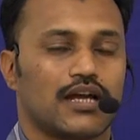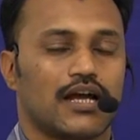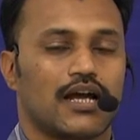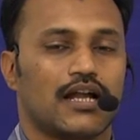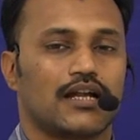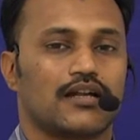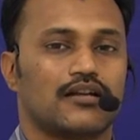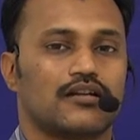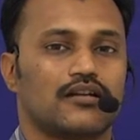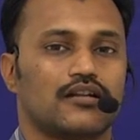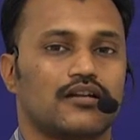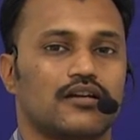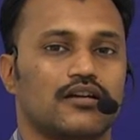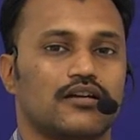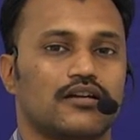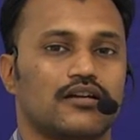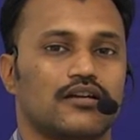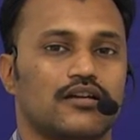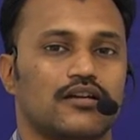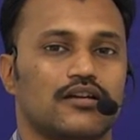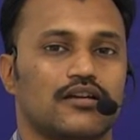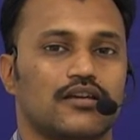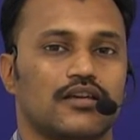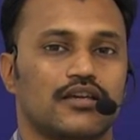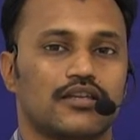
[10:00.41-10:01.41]
and
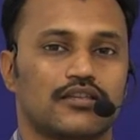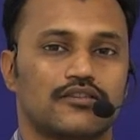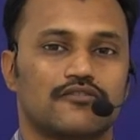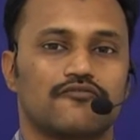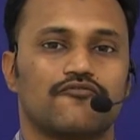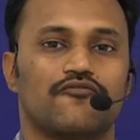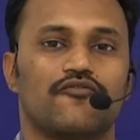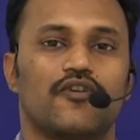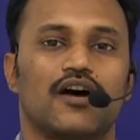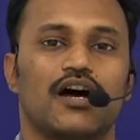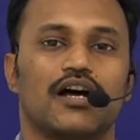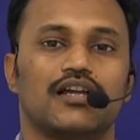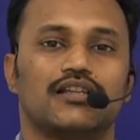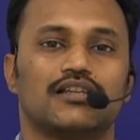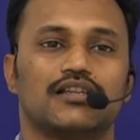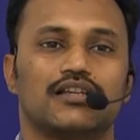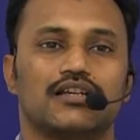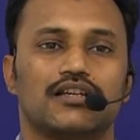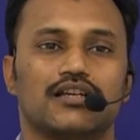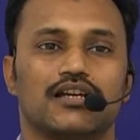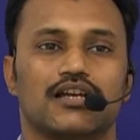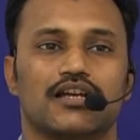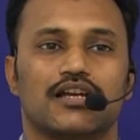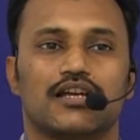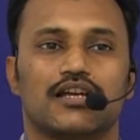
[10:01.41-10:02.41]
his father